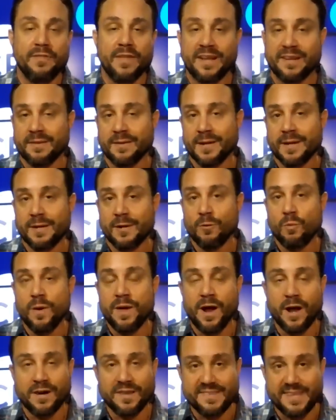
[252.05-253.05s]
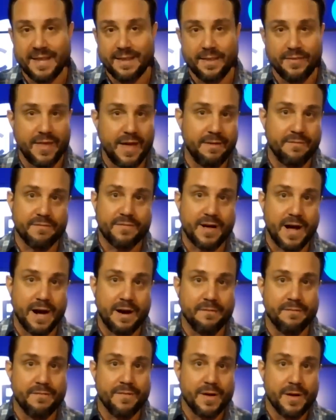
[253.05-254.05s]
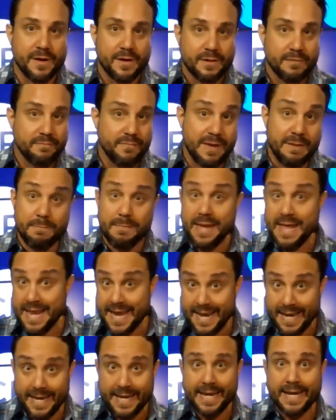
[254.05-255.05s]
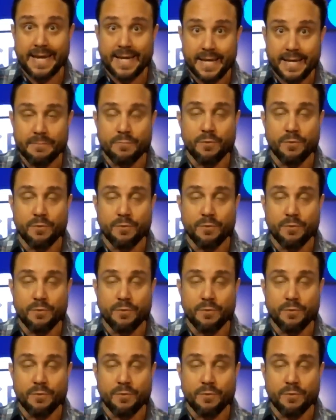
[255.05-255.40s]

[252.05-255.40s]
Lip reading: And they went on to say that they've kind of immediately